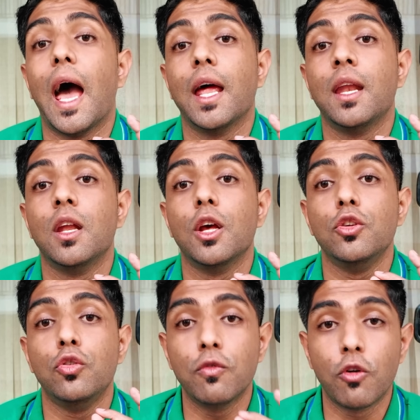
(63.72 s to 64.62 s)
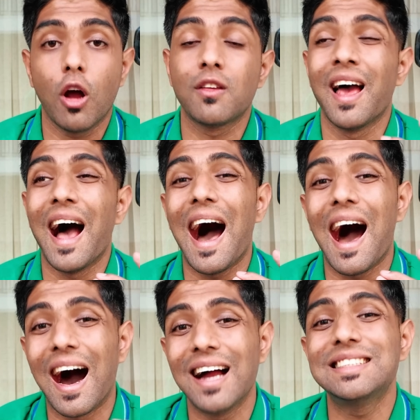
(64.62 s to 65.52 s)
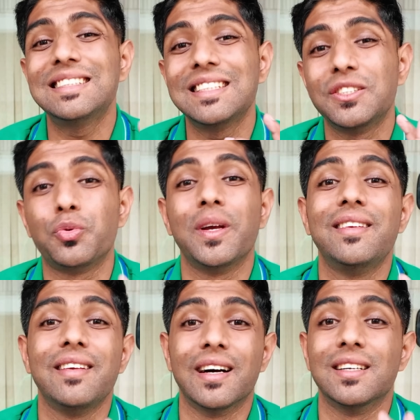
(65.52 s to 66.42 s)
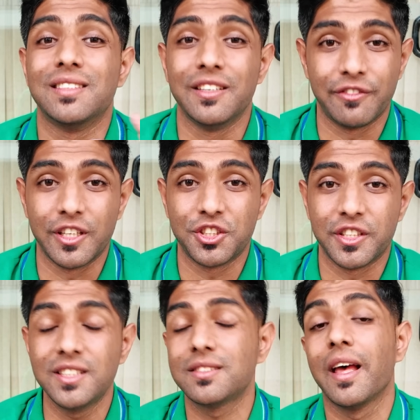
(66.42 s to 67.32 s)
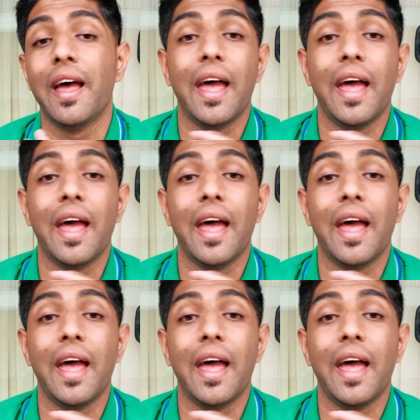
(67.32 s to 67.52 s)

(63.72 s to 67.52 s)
And you've got 120 Hz refresh rates,